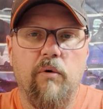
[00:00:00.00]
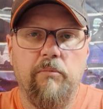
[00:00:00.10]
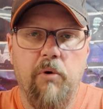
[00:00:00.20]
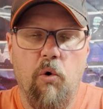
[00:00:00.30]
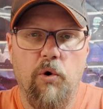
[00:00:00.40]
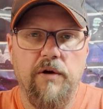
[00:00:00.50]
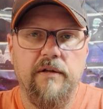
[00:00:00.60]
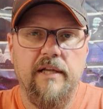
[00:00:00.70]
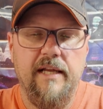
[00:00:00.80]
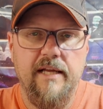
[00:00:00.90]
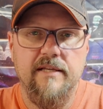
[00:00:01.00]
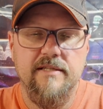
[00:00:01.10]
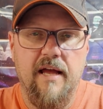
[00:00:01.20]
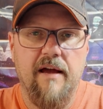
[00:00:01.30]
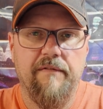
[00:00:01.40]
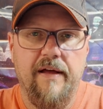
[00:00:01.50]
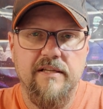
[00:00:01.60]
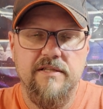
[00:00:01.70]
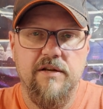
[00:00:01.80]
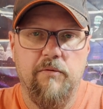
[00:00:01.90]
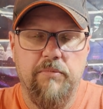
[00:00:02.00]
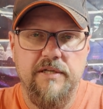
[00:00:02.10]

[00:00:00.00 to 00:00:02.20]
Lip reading: important it is to have that stump